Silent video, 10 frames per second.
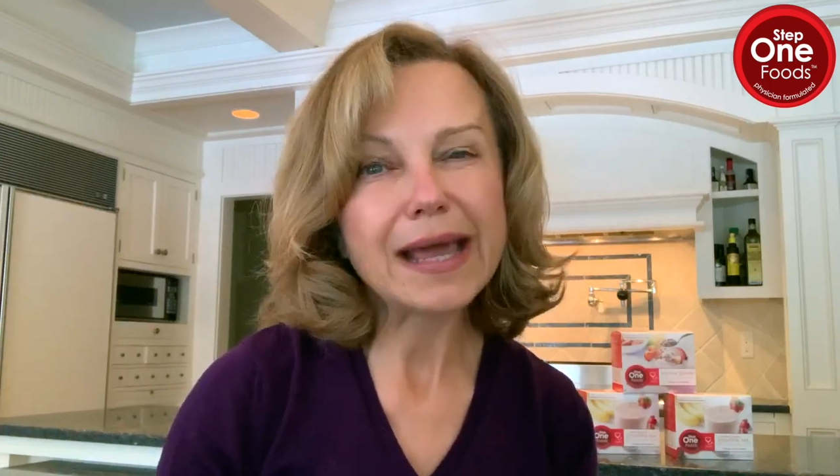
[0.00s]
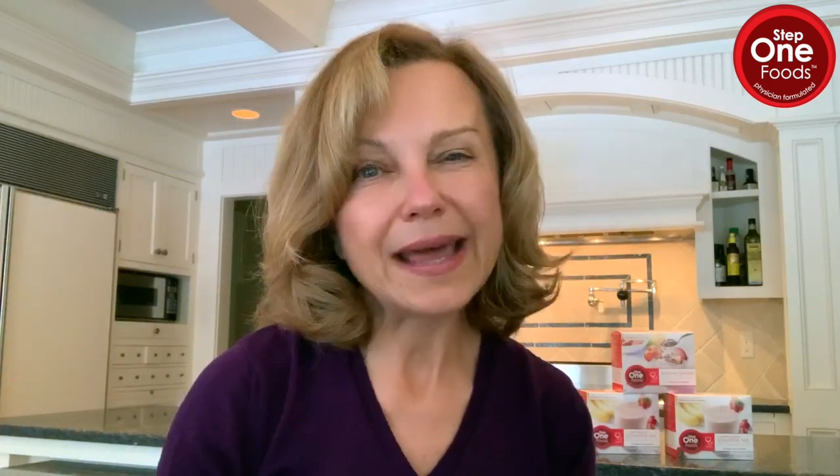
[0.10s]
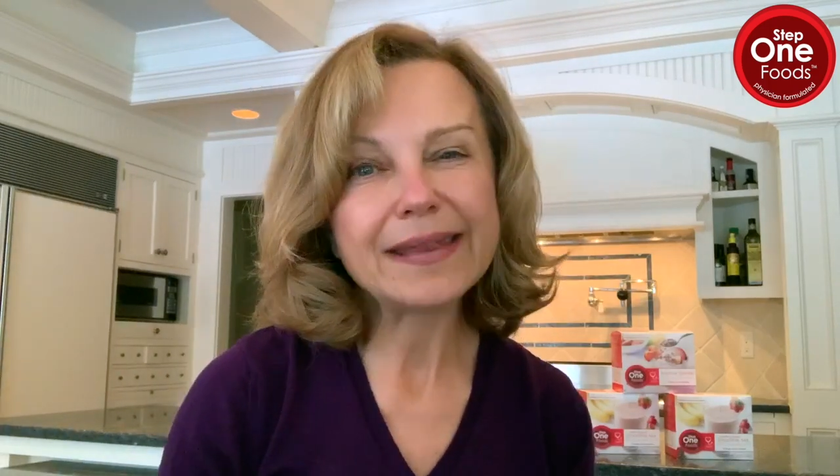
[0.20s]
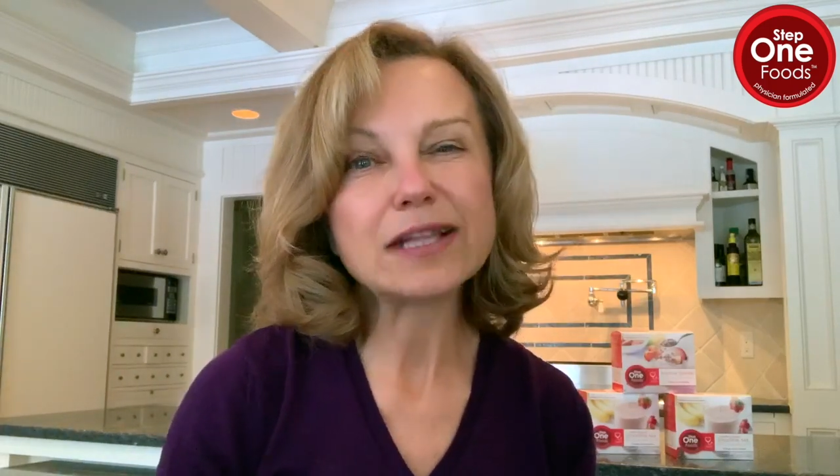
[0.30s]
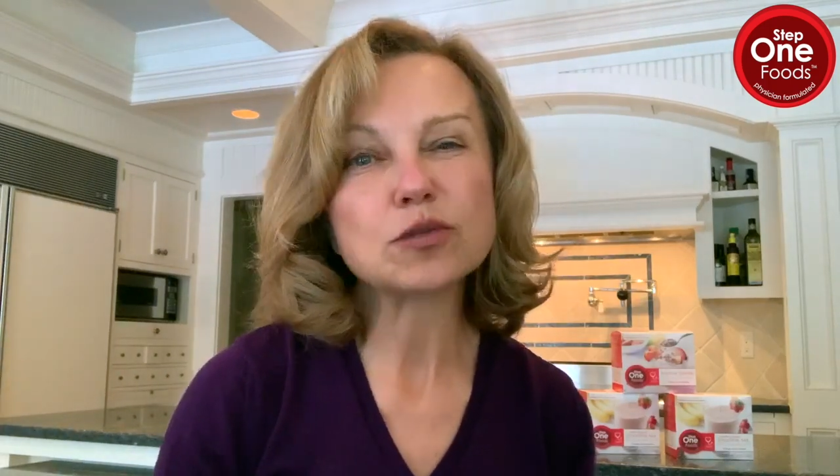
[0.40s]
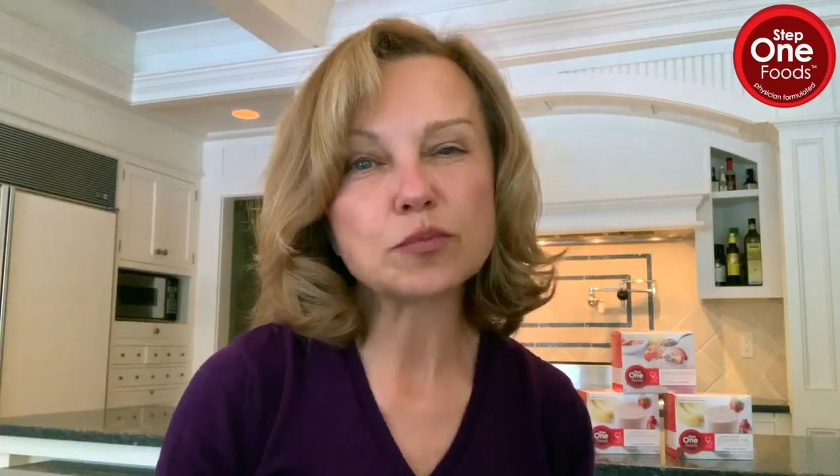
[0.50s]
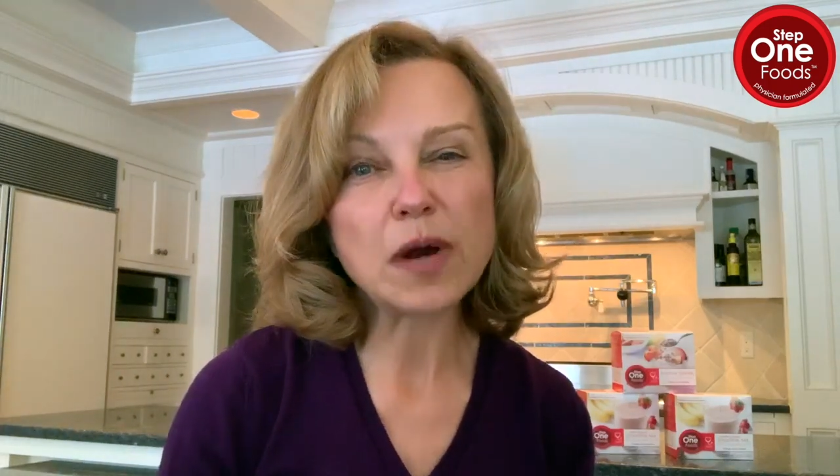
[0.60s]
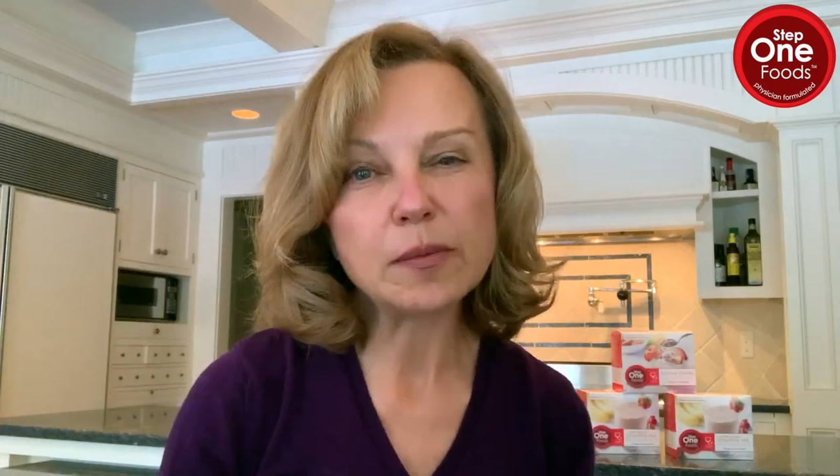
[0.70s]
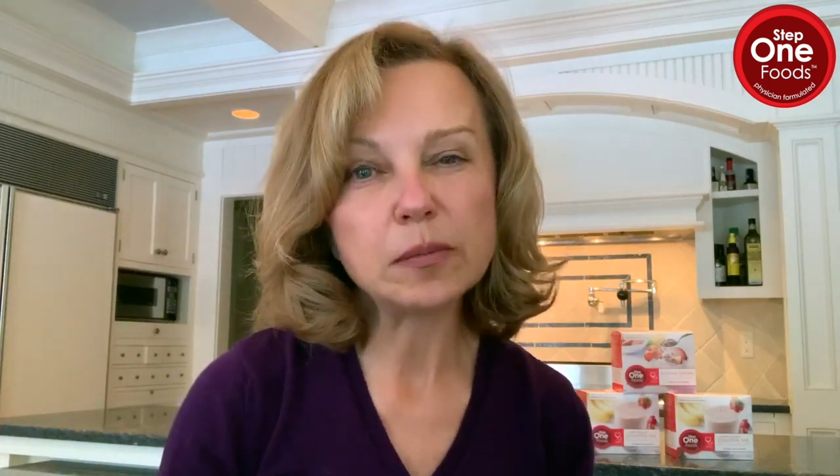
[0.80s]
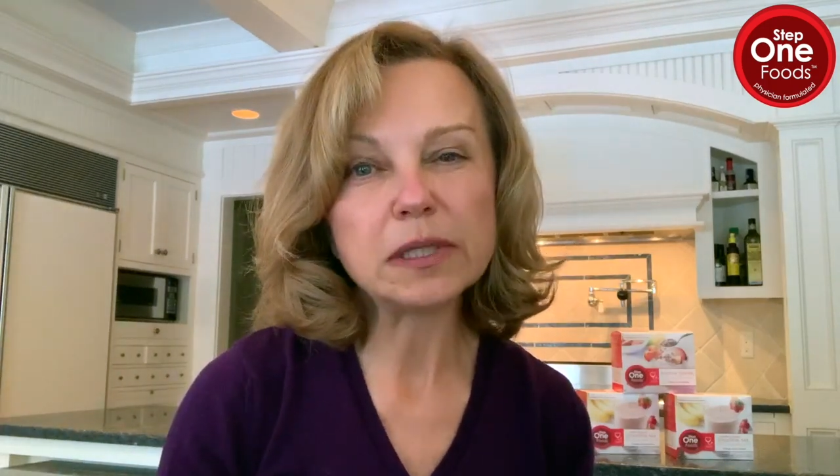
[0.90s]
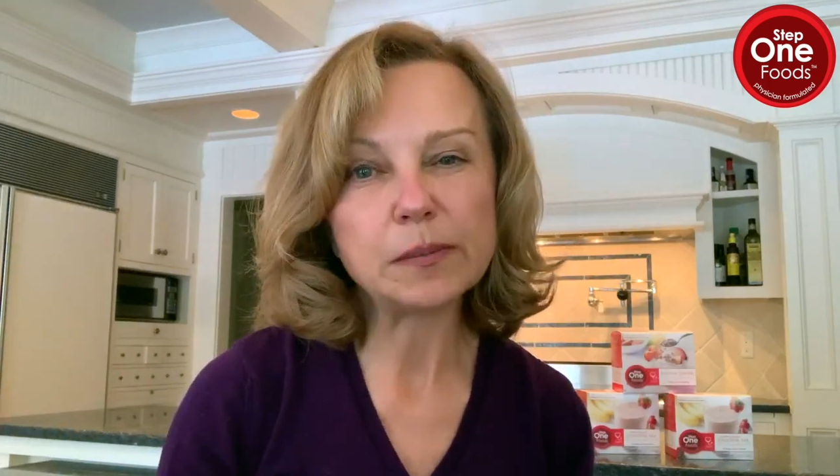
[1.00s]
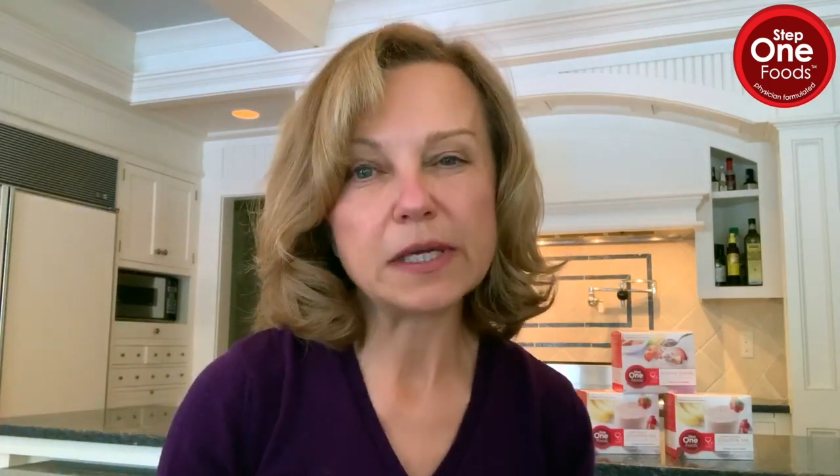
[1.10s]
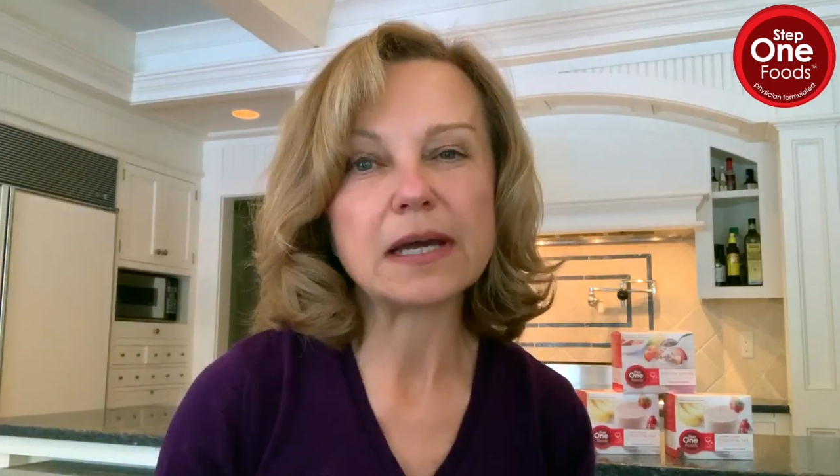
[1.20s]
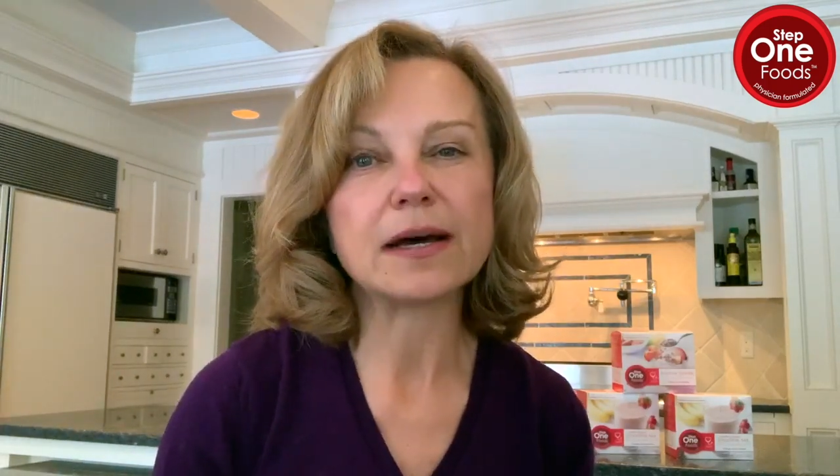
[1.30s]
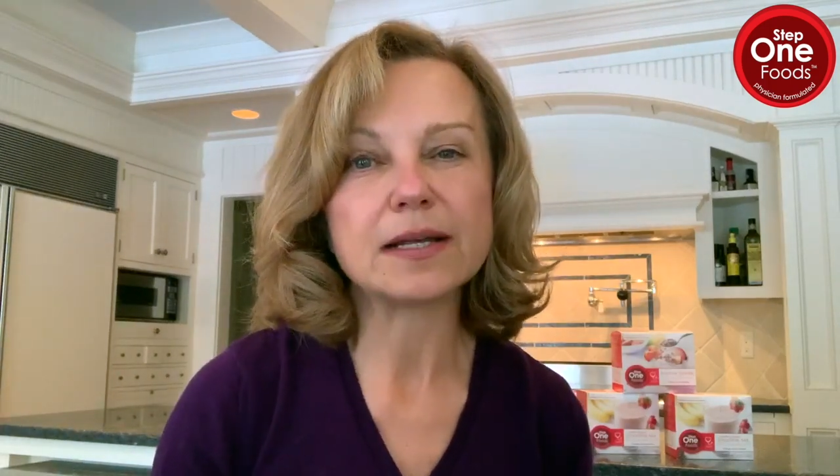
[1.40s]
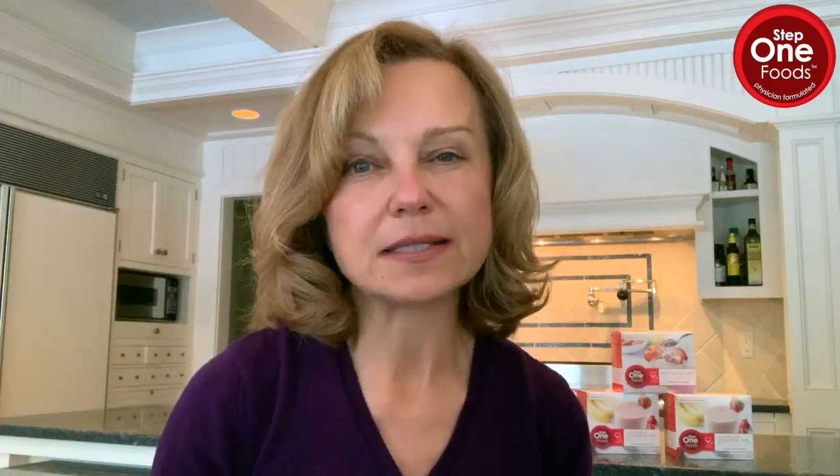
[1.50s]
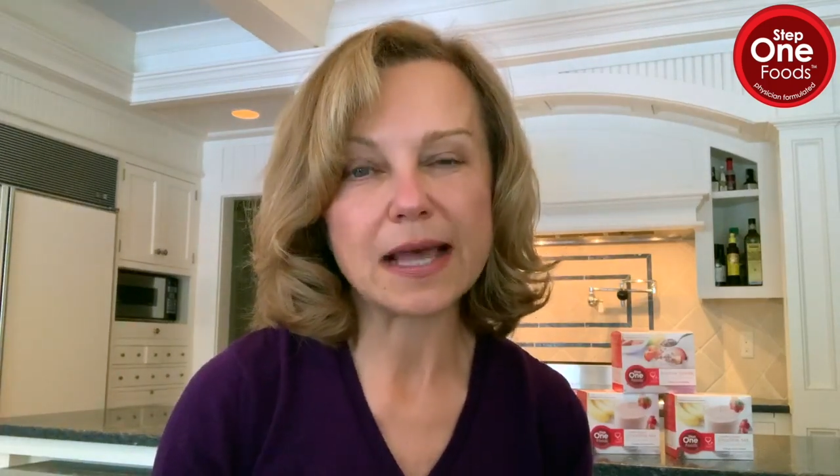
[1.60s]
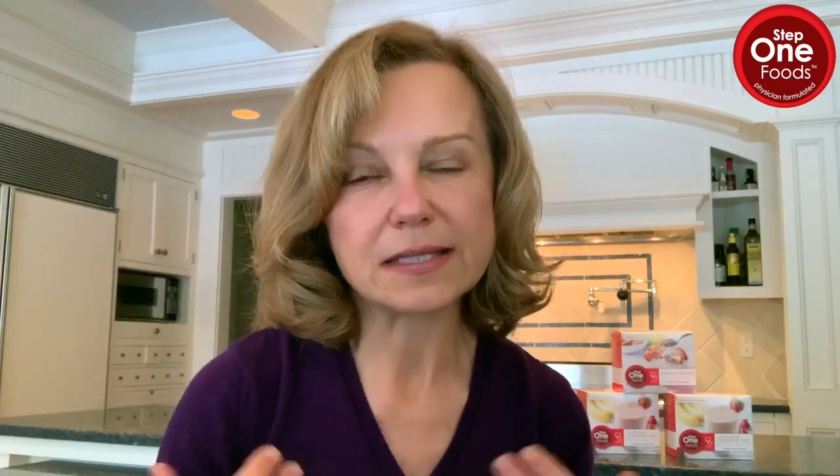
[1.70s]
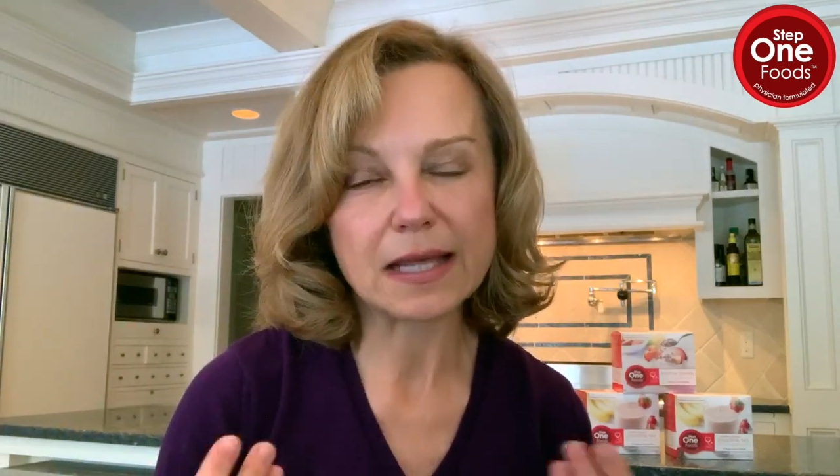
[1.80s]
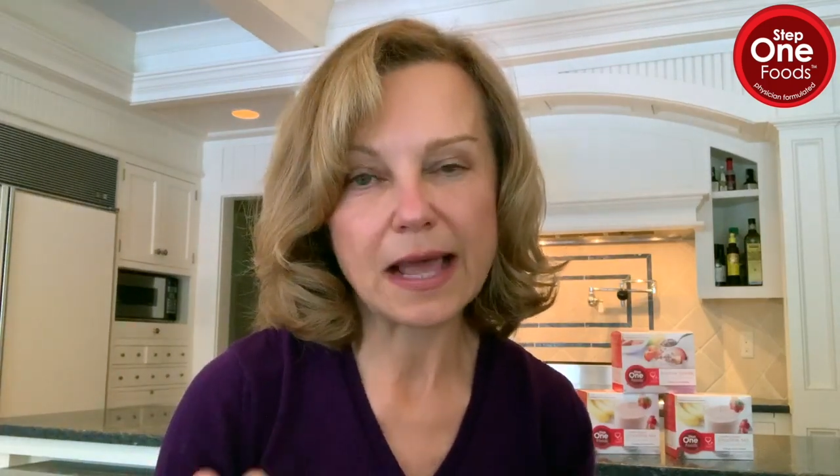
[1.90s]
And that's probably because
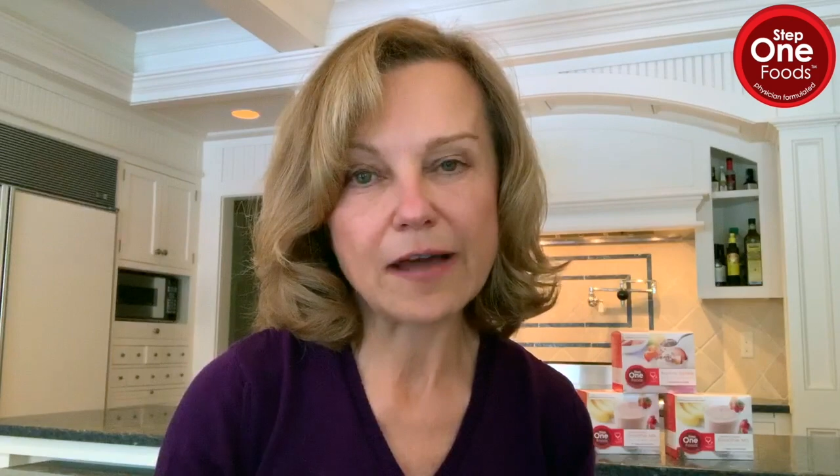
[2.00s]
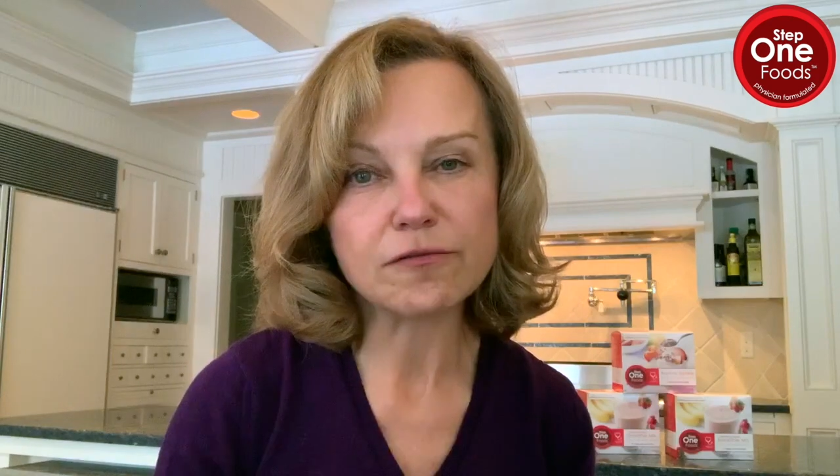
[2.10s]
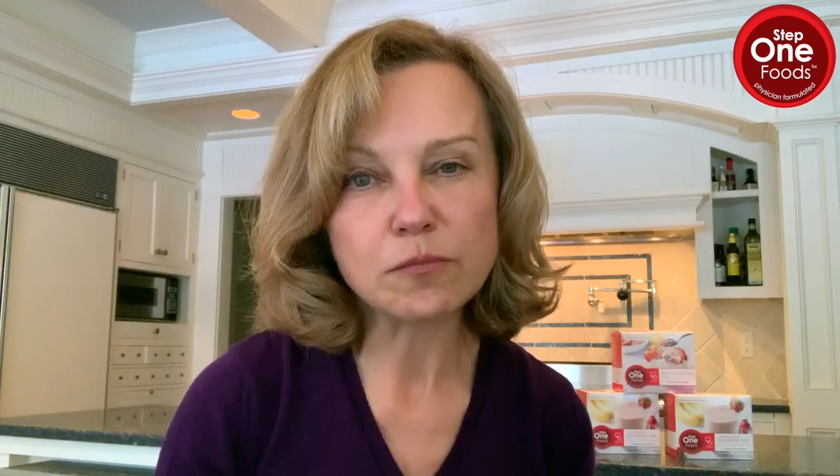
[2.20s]
as they have